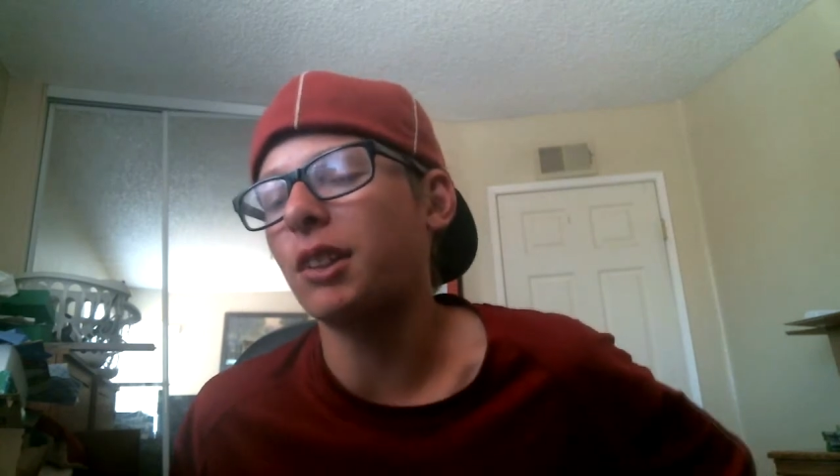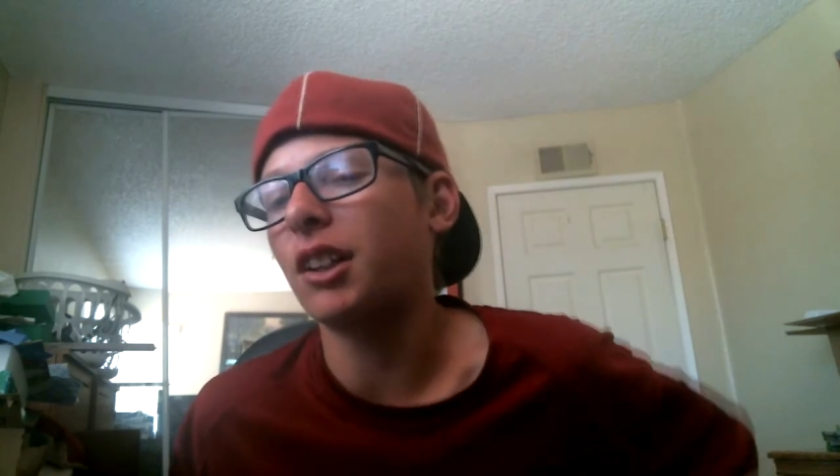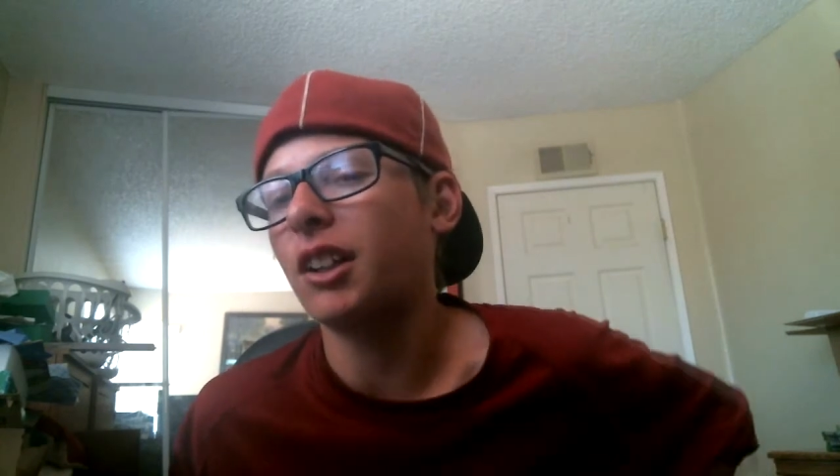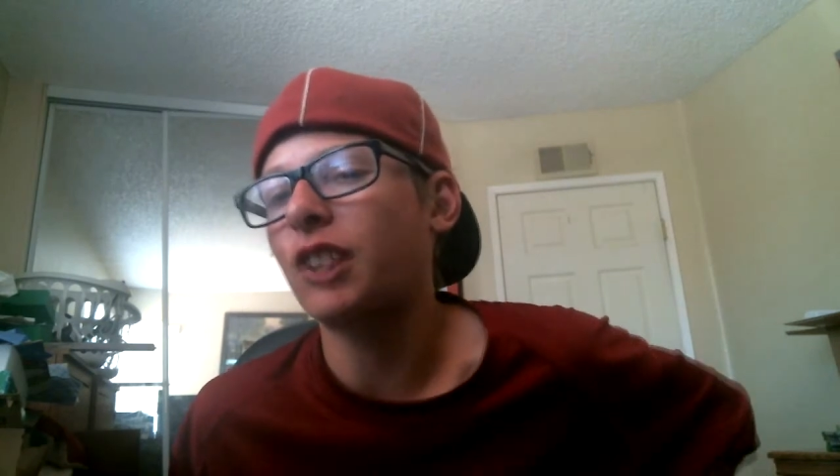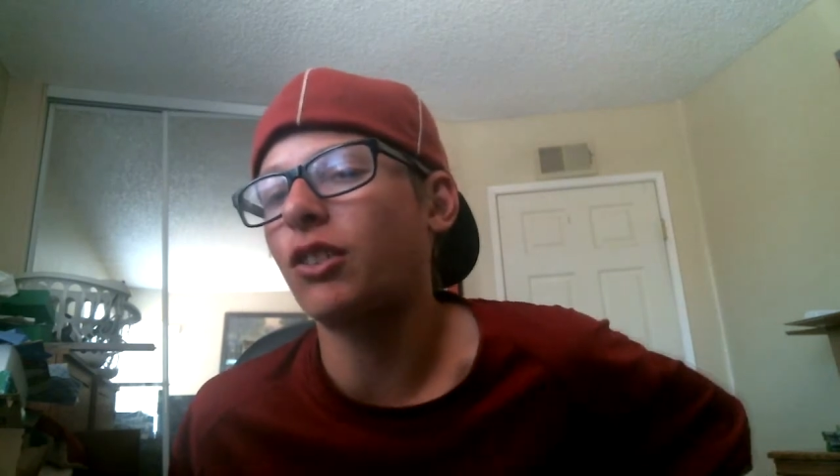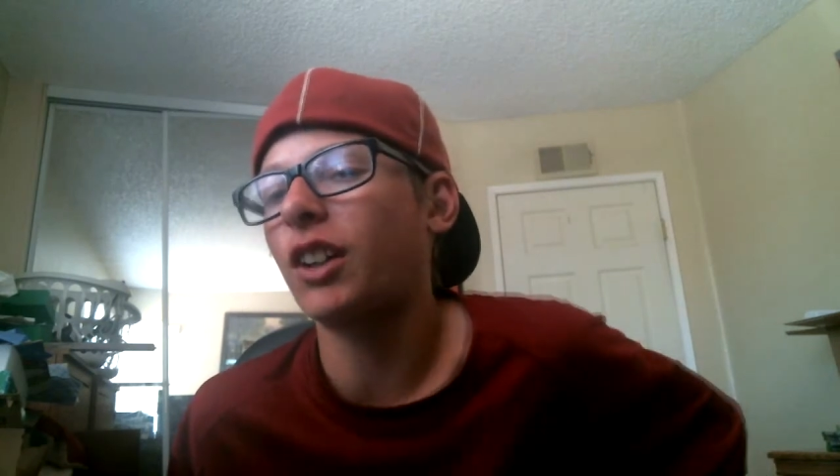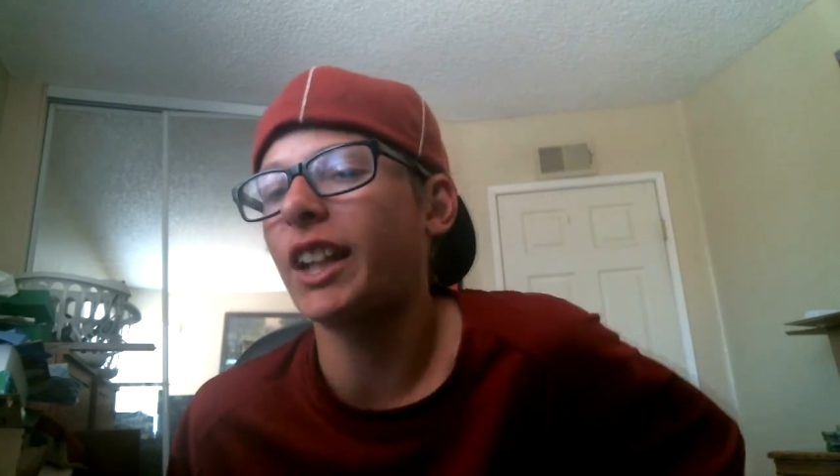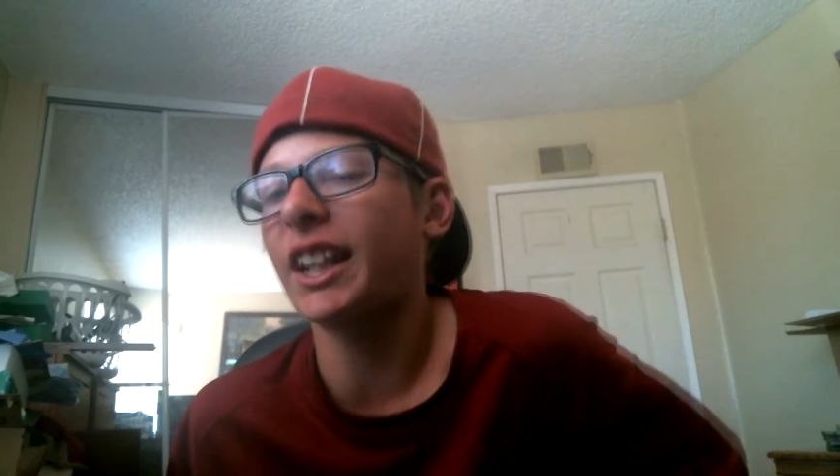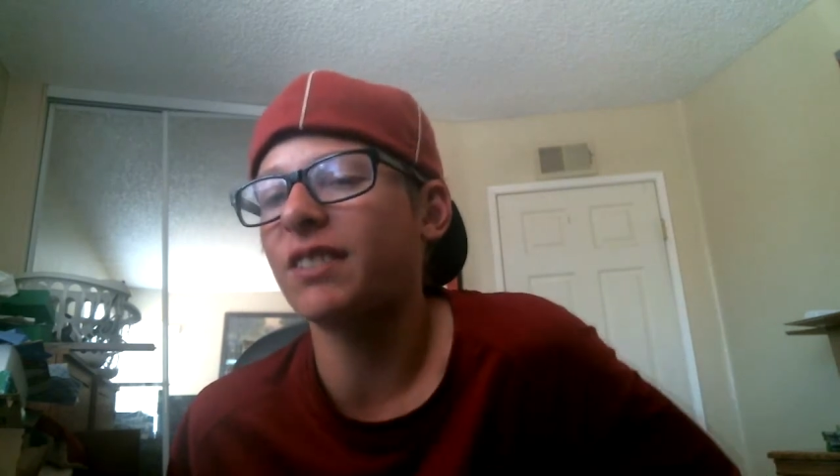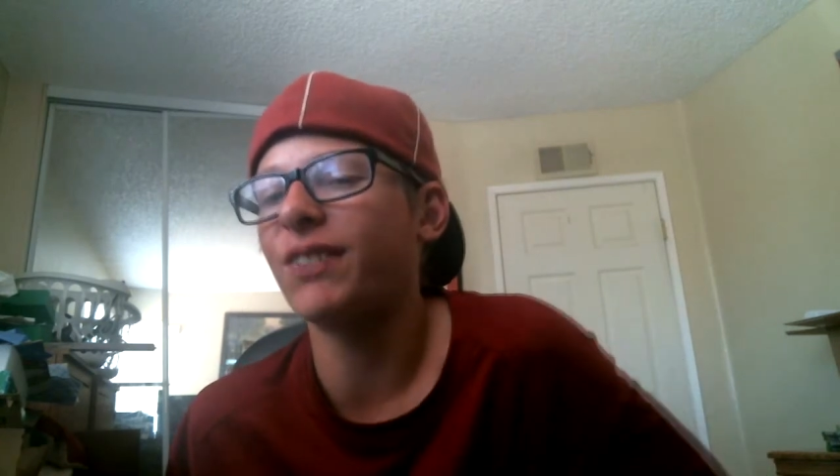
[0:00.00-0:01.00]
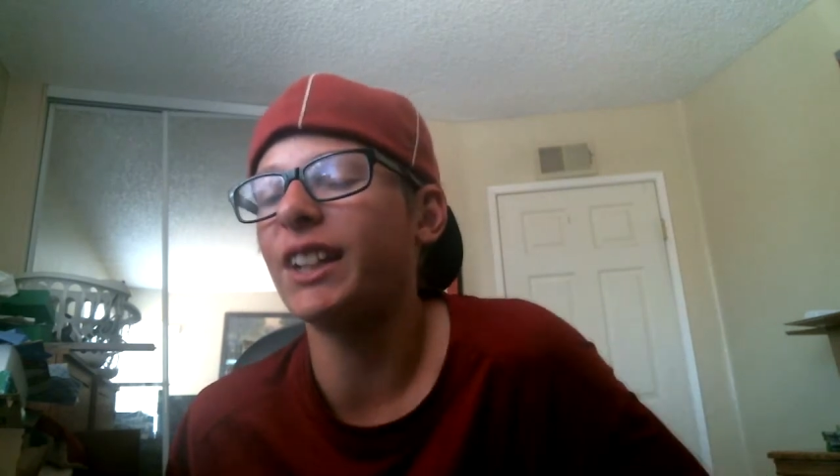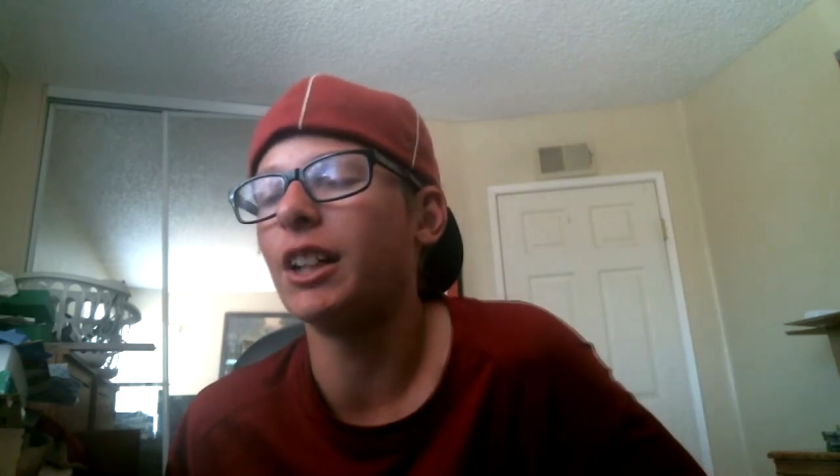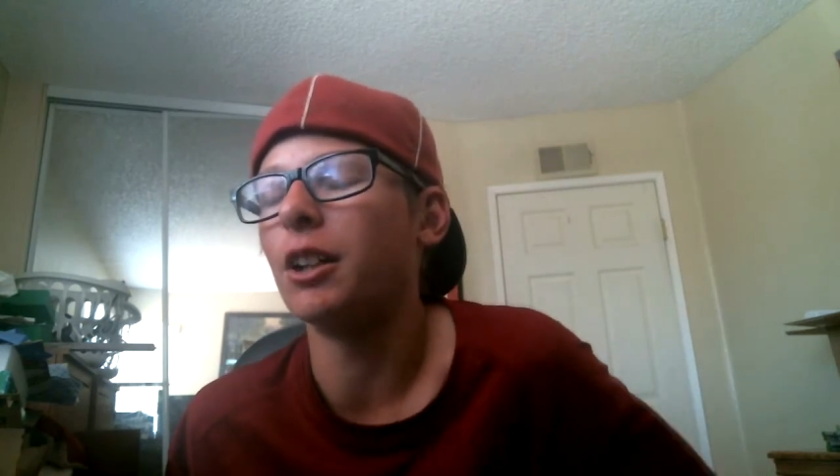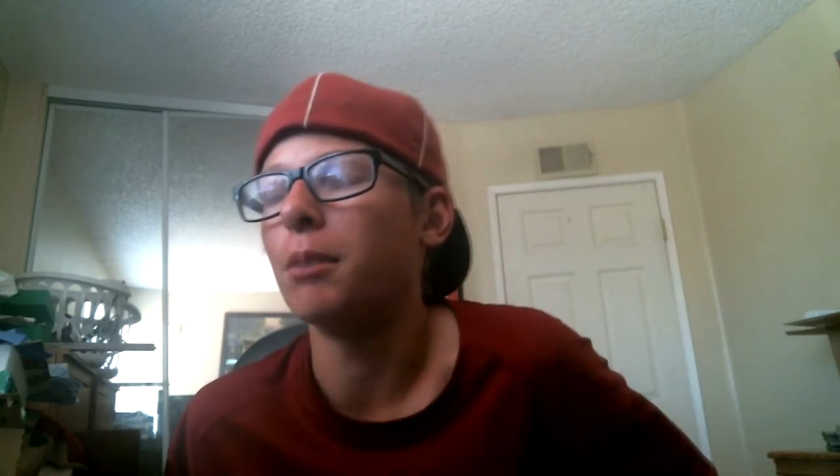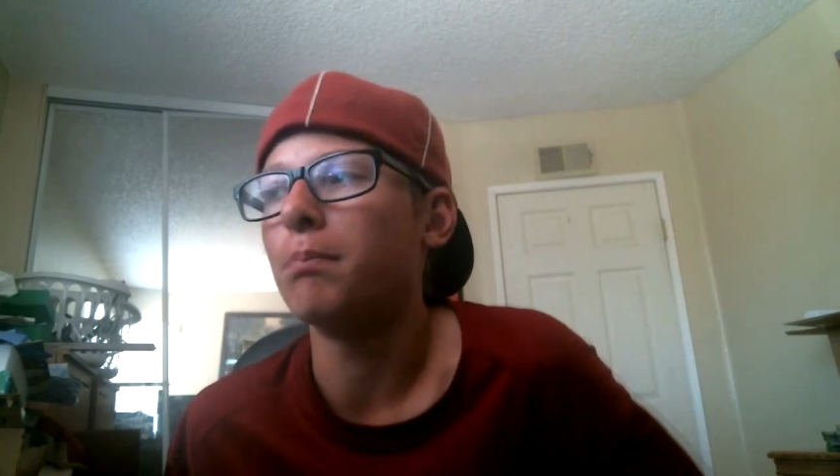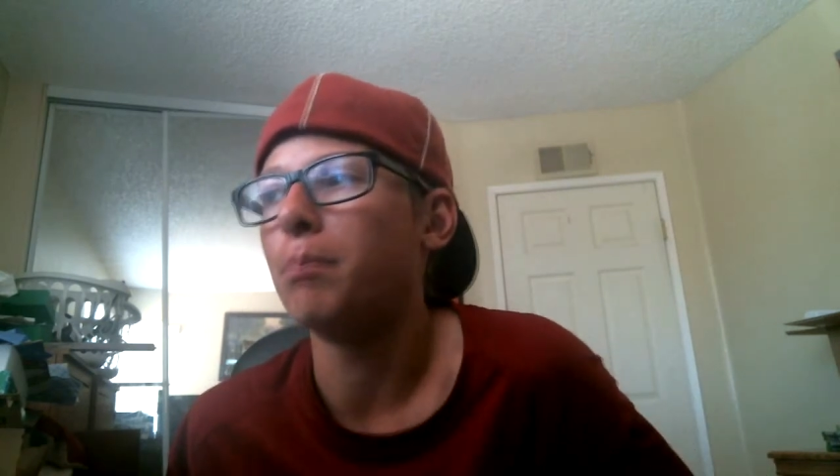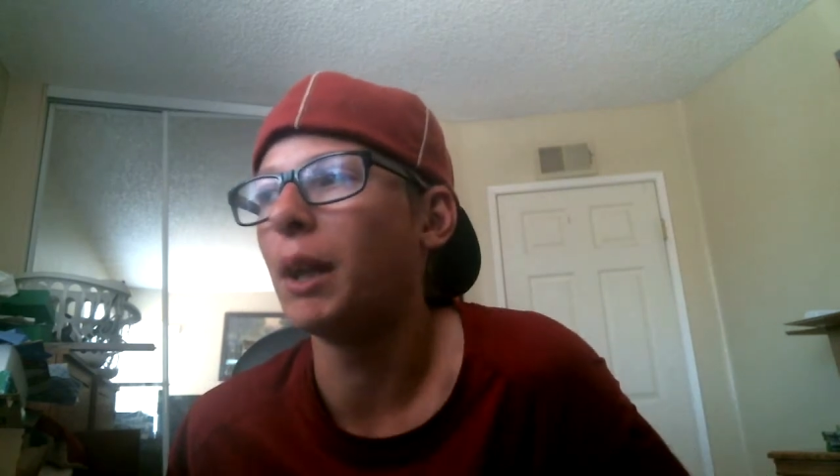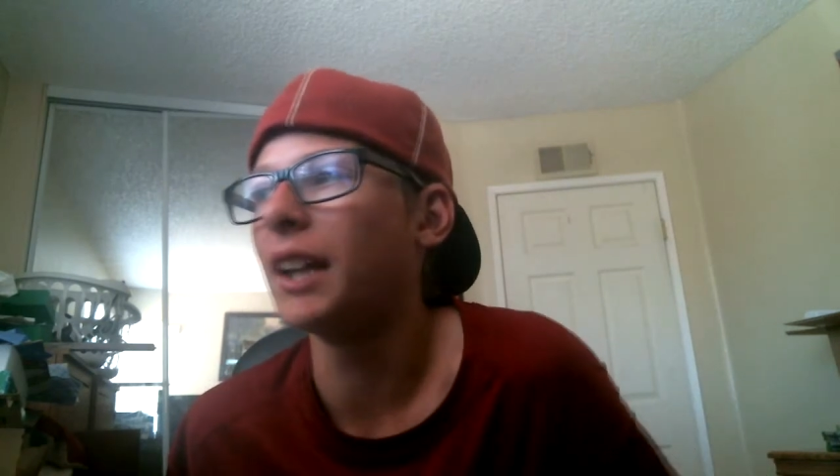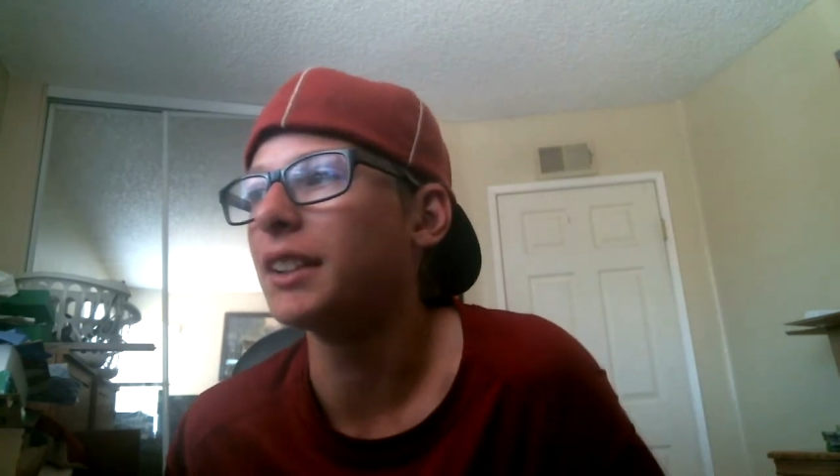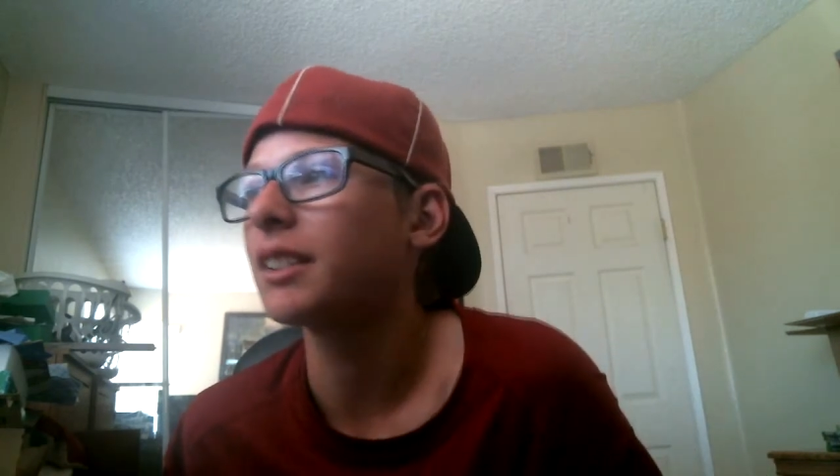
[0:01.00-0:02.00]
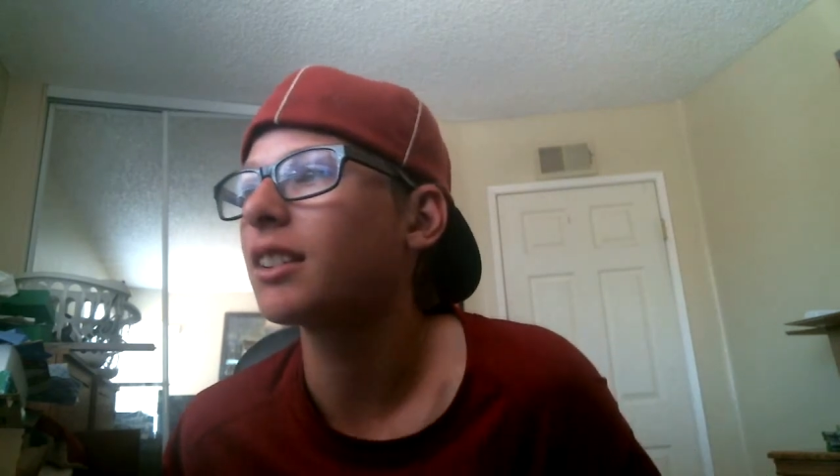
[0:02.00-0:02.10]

and I'll catch you on the next video. Peace!